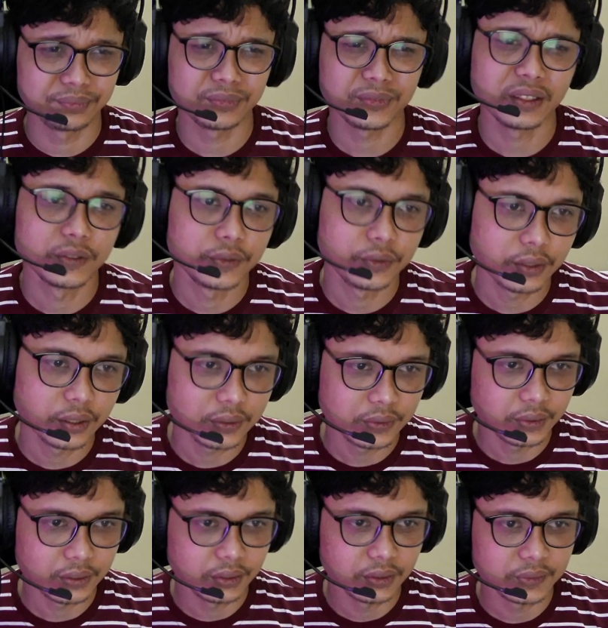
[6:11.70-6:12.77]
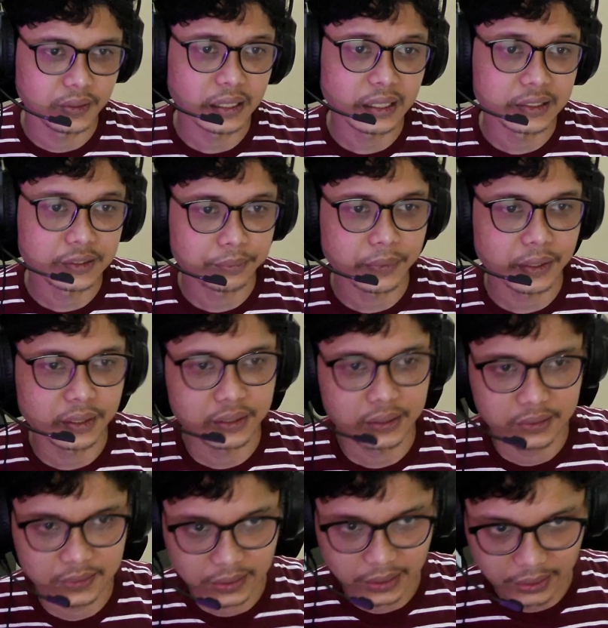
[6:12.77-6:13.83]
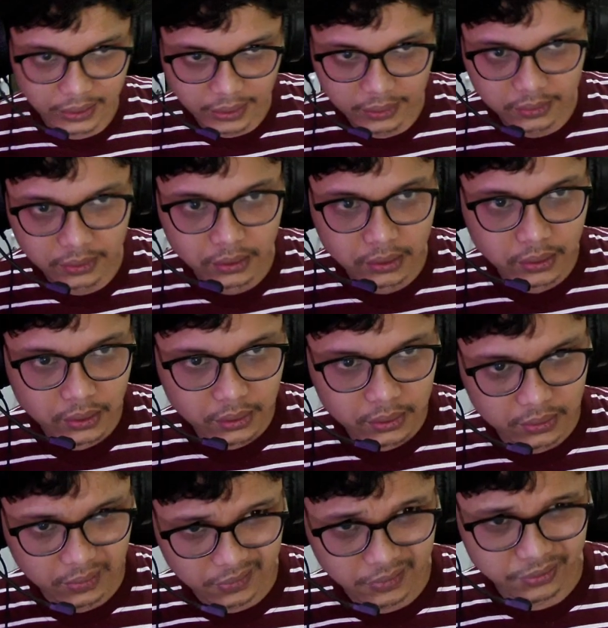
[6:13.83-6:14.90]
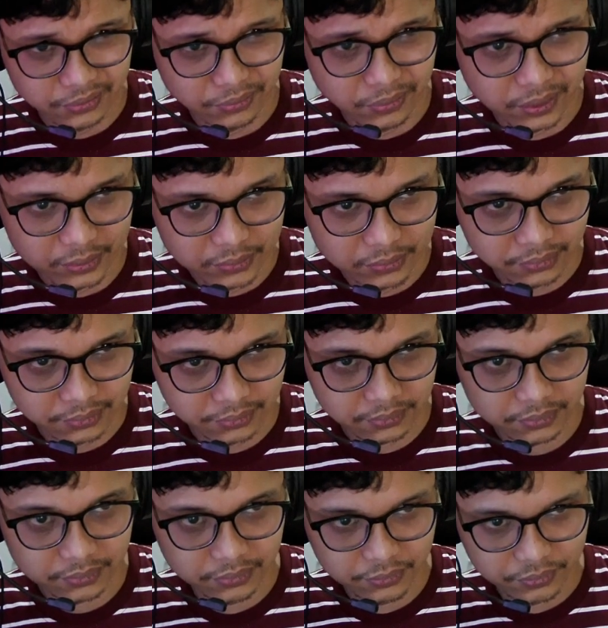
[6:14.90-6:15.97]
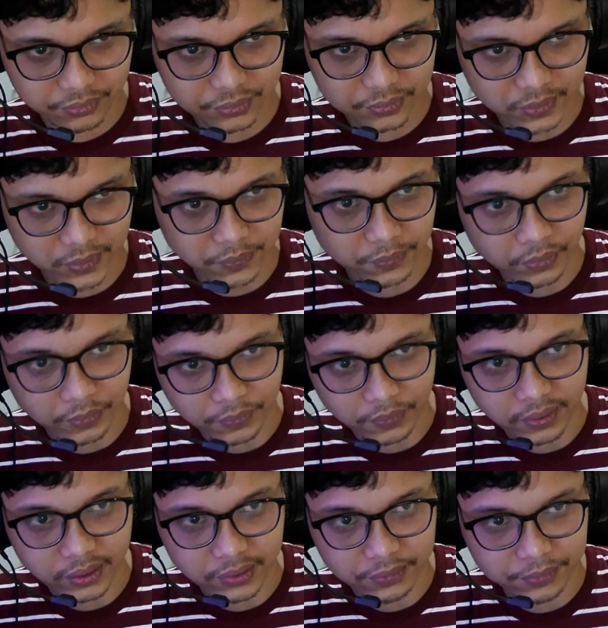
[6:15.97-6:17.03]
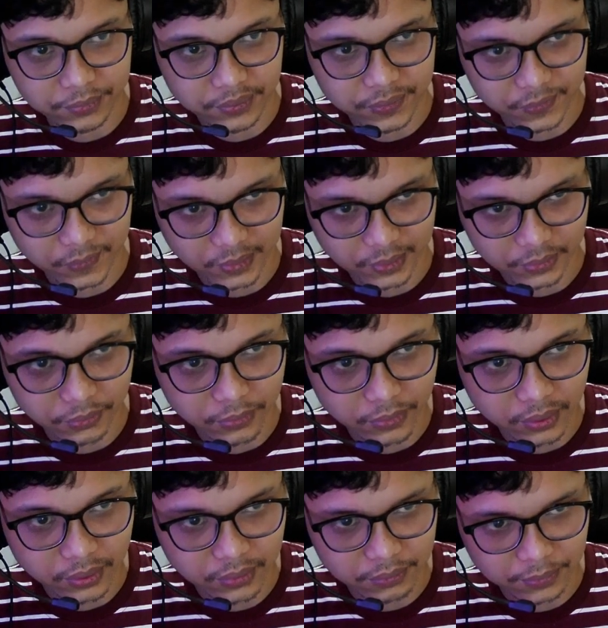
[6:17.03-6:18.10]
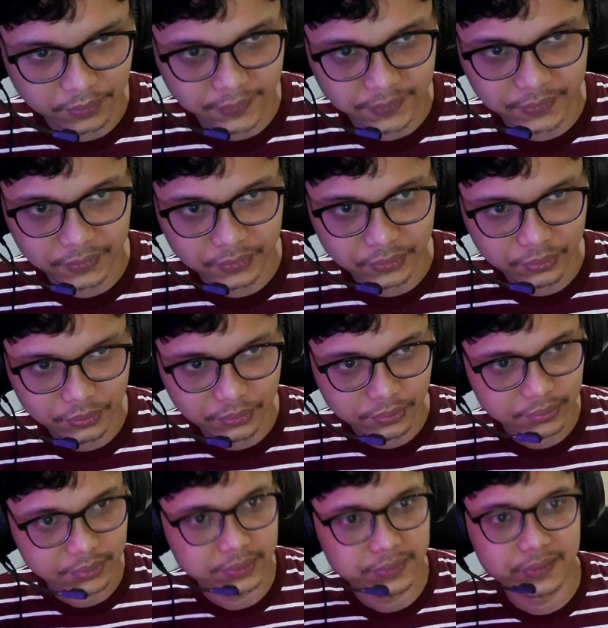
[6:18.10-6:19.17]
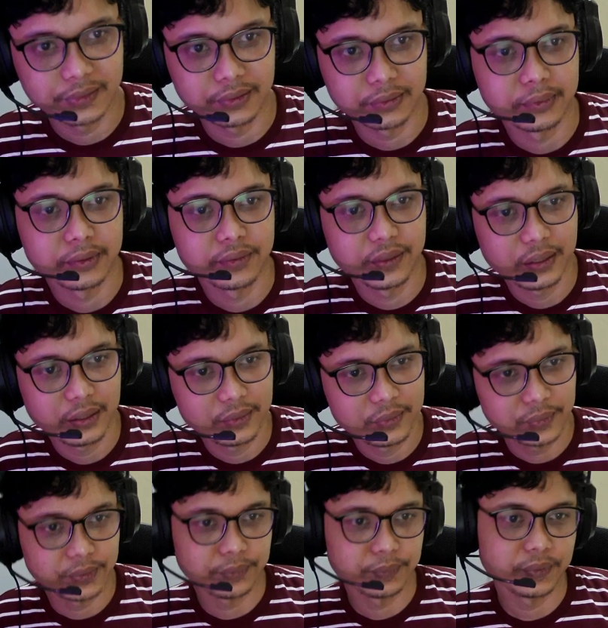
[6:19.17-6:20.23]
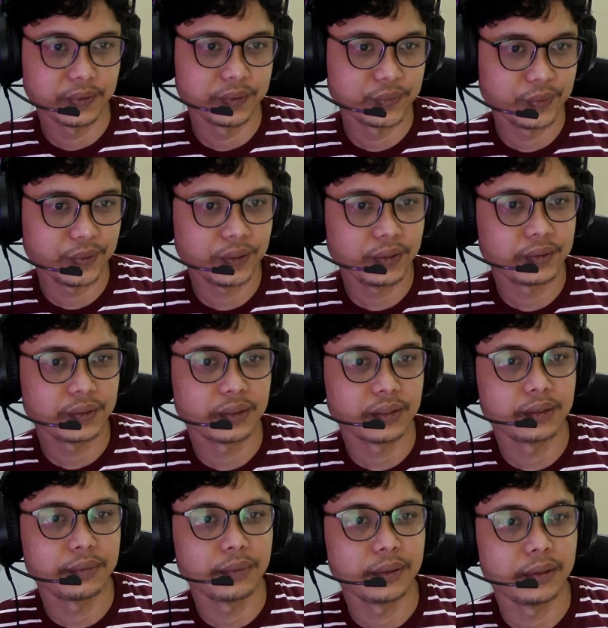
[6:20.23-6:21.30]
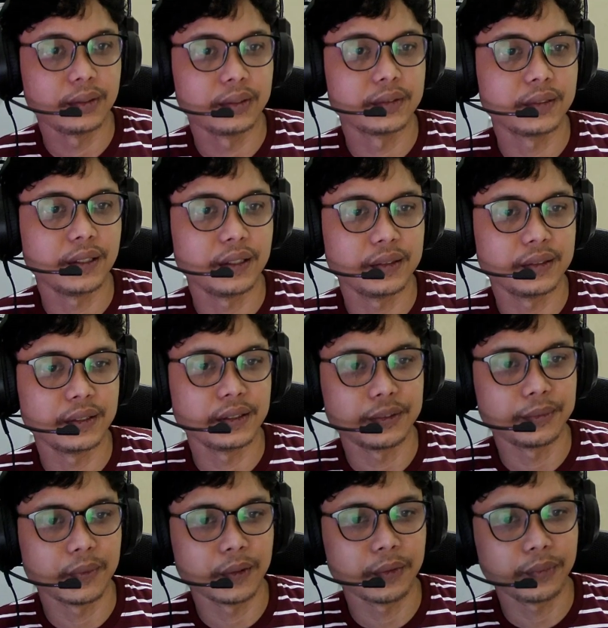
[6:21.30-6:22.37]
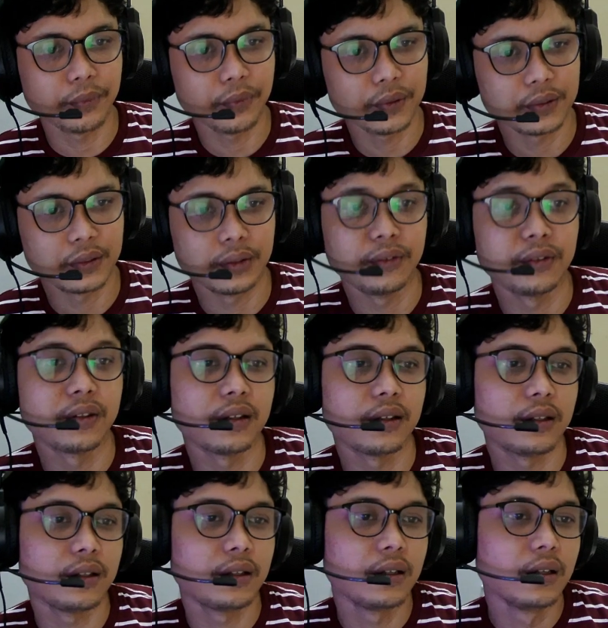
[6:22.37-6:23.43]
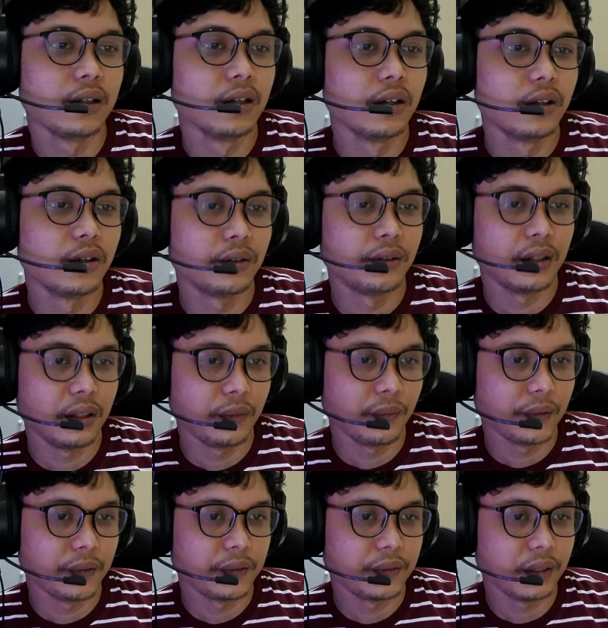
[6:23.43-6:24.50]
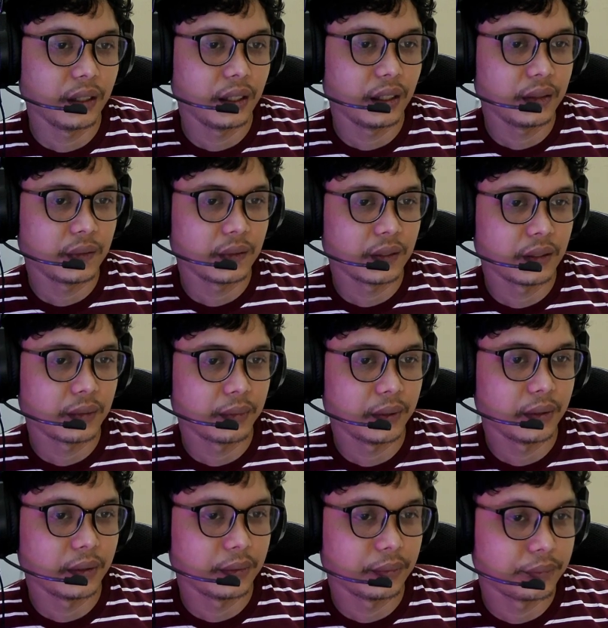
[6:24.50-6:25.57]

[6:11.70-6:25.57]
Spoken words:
as you can see, it has patterns like that. This is 1, 2, 3, 4, 5. It's like 1 plus 2, it's going to be 3. 3 plus 3 is going to be 6. 6 plus 4 is going to be 10. 1 plus 3 is going to be